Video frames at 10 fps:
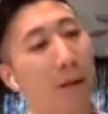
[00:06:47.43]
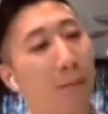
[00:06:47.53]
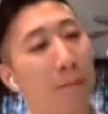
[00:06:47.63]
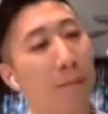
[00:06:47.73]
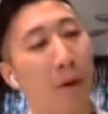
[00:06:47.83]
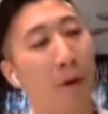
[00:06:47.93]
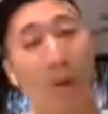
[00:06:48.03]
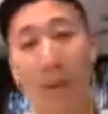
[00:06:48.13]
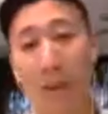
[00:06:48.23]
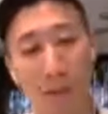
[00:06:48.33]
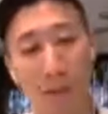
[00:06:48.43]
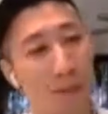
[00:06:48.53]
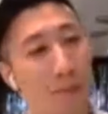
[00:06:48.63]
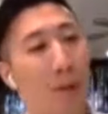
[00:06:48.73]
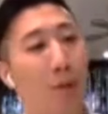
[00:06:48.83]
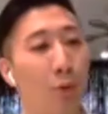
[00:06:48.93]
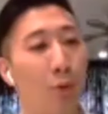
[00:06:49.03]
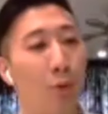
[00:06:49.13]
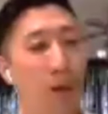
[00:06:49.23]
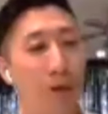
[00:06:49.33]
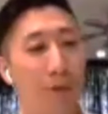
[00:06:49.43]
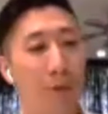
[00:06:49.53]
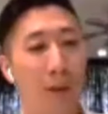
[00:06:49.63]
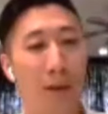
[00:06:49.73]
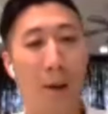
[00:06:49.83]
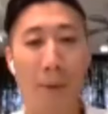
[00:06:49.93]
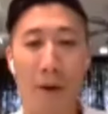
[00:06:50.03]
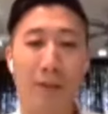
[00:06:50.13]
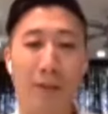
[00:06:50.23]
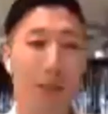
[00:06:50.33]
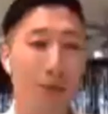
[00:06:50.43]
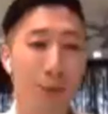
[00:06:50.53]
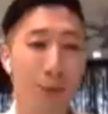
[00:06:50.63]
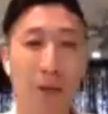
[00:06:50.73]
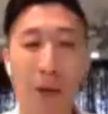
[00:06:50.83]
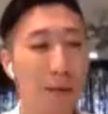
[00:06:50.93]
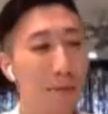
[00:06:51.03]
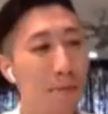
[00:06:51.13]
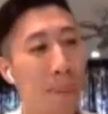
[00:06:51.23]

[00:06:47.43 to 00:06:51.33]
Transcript: or renting a place, but you do have a parent's house nearby,